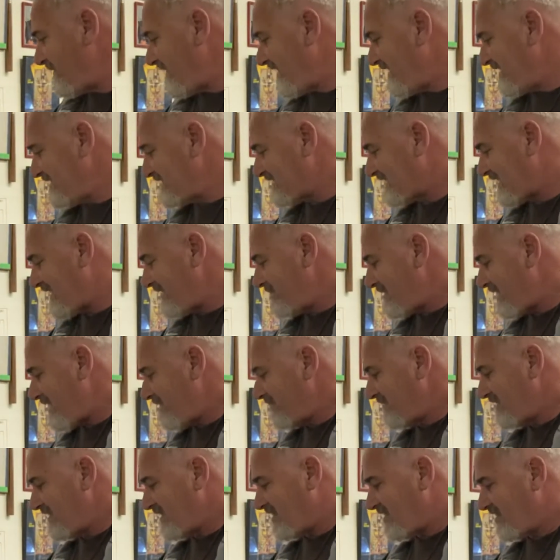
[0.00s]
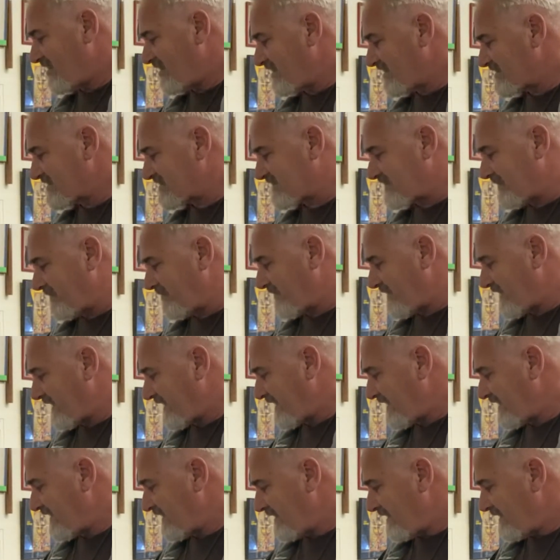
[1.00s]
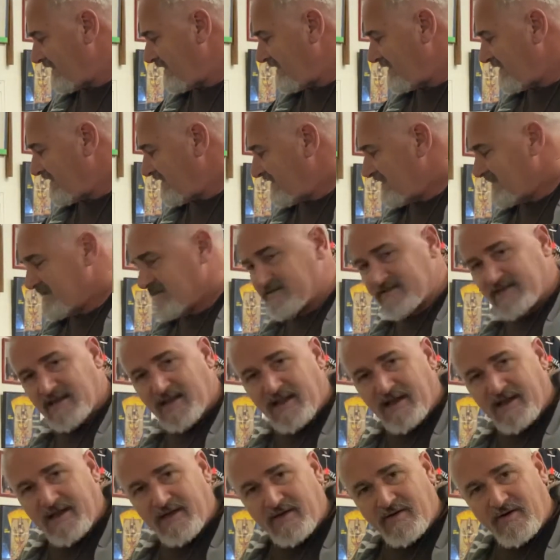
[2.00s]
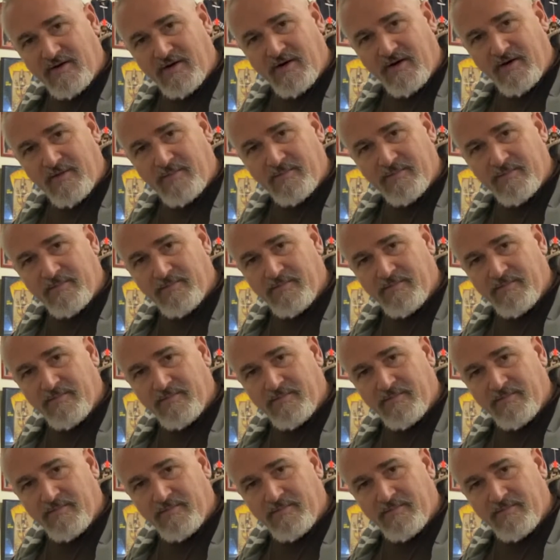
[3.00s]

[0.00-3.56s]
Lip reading: I'm gonna hook something, say like an arm,